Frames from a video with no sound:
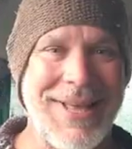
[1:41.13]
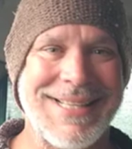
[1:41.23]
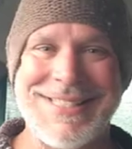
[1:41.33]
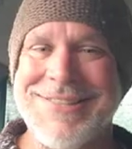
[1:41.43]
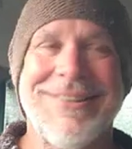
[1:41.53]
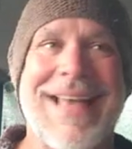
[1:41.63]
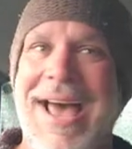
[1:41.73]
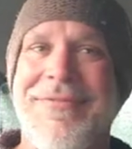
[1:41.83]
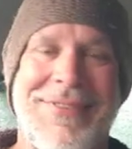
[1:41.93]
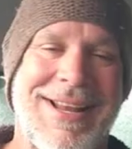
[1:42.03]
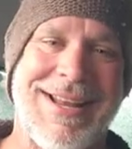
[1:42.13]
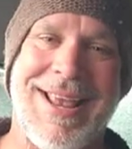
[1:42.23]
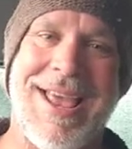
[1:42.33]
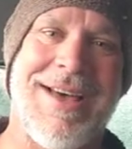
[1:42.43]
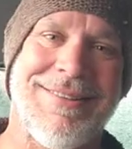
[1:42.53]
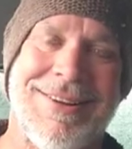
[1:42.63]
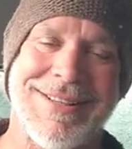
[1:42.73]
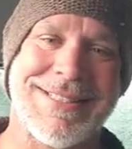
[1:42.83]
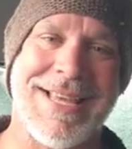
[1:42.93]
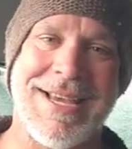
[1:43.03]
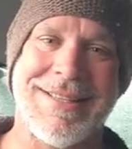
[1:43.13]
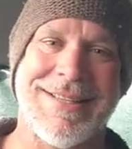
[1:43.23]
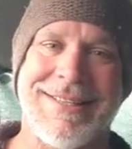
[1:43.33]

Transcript: like still laughing at how long it's taken